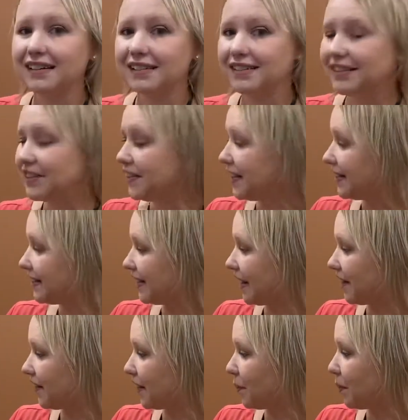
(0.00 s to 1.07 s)
Silly
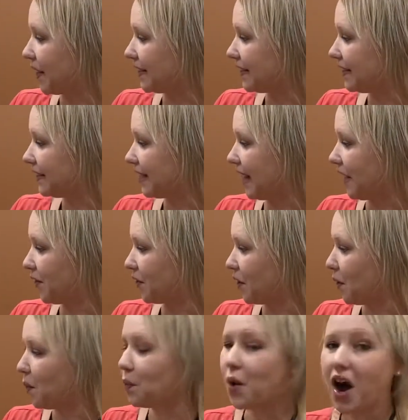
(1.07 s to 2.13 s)
Sally went to town,
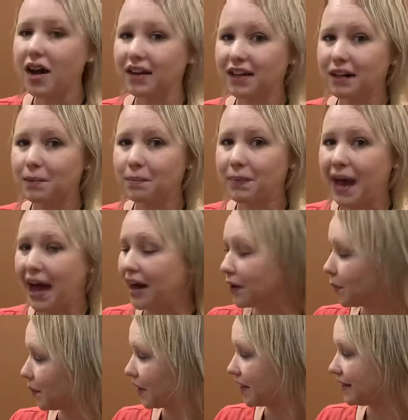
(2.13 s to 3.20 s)
walking
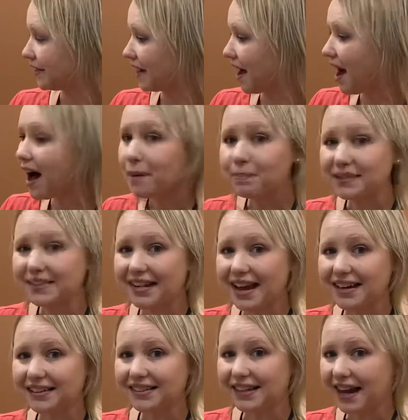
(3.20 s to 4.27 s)
backwards,
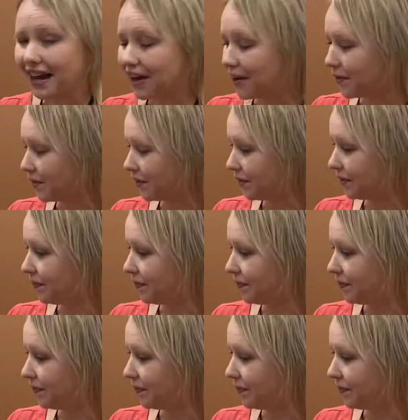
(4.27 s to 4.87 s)
upside down.